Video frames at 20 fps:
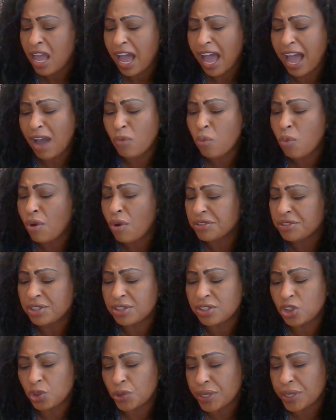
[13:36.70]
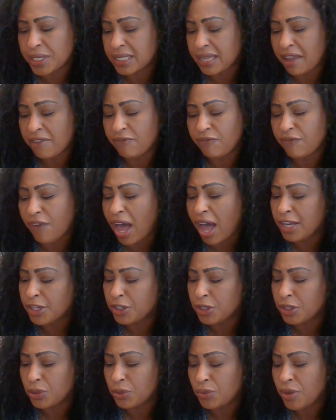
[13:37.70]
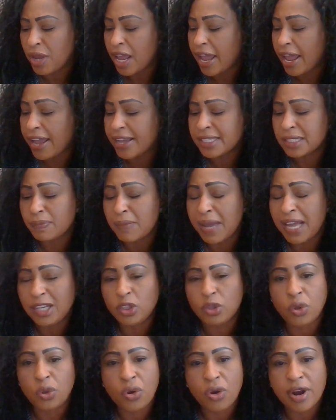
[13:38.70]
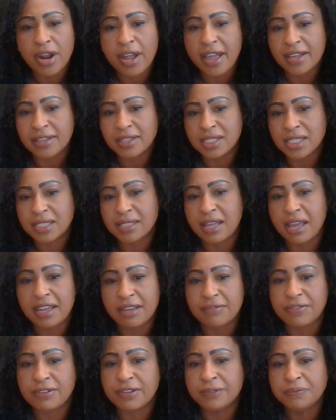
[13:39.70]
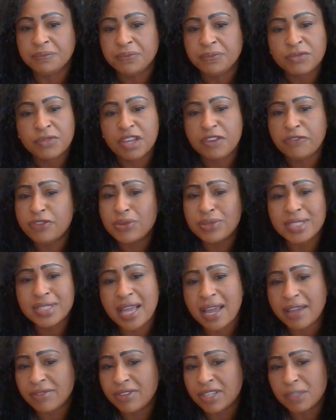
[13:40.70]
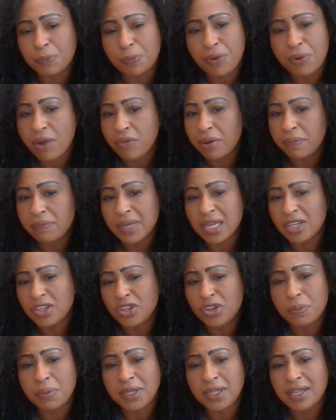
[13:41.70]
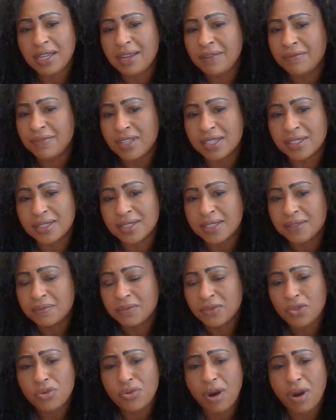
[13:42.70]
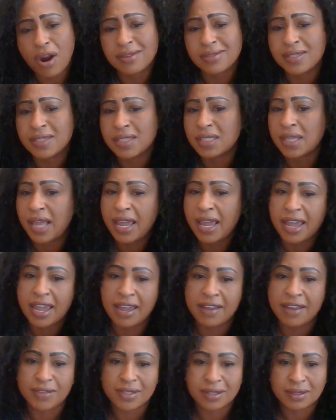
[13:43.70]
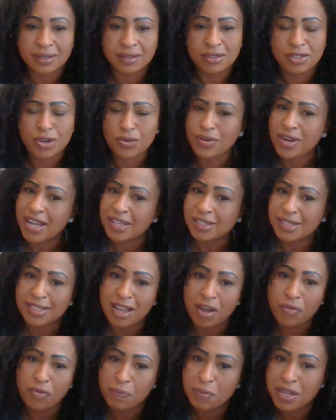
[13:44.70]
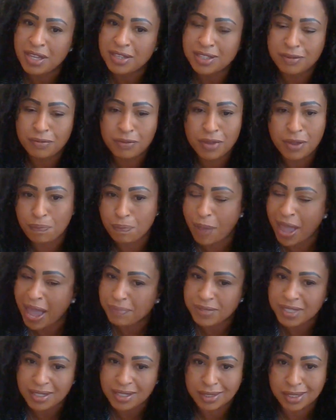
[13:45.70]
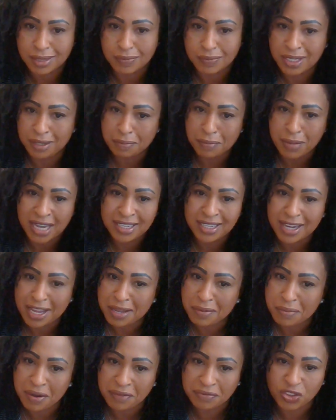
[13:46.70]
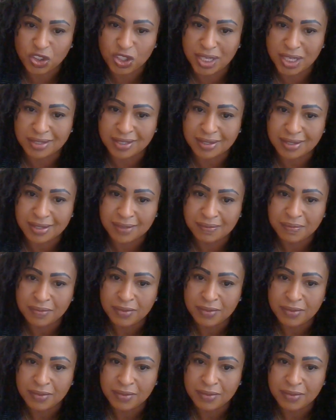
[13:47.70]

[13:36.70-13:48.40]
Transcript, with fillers: I want to trust and follow you as my Lord and Savior. If you said this prayer with me and you believe this, you are saved. Your next step will be to in baptism in the mighty name of Jesus.